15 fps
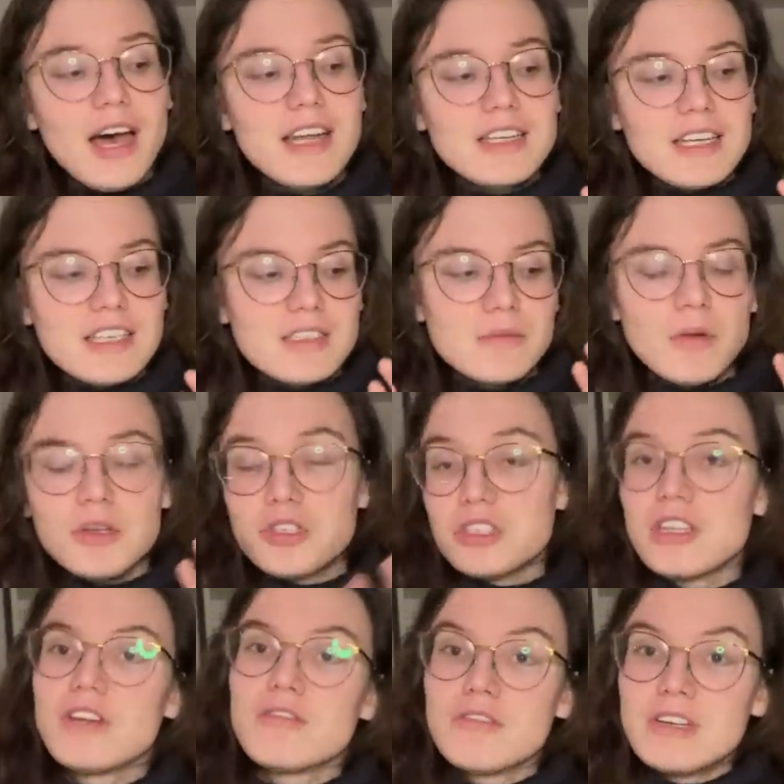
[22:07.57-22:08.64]
And as much as
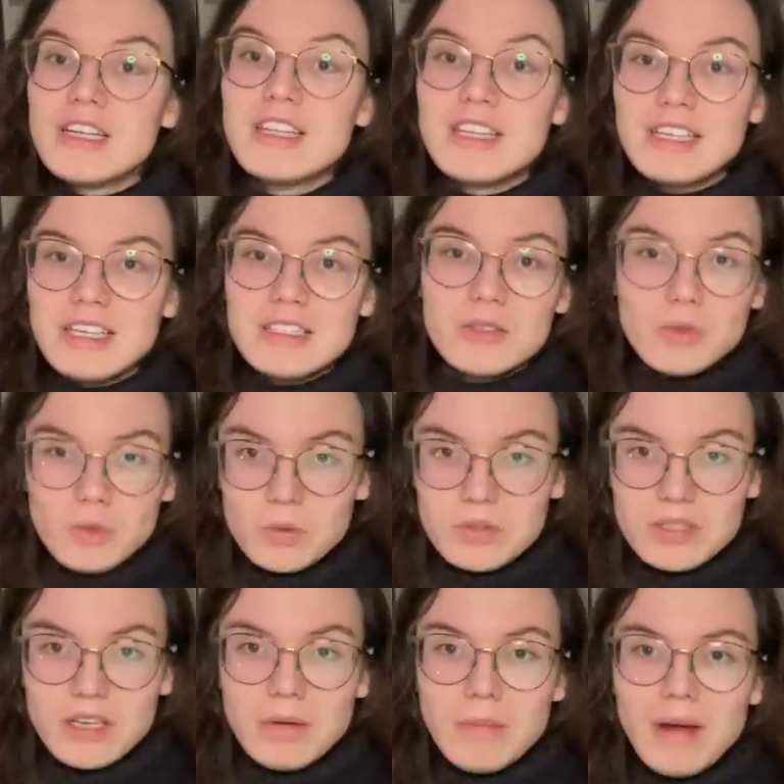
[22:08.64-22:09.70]
I really think that's
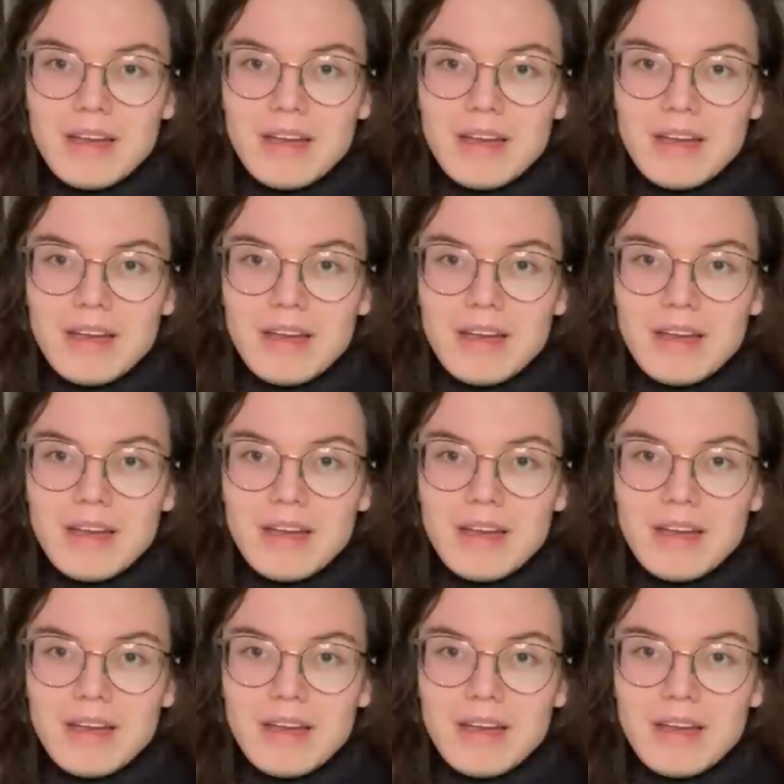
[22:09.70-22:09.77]
awesome,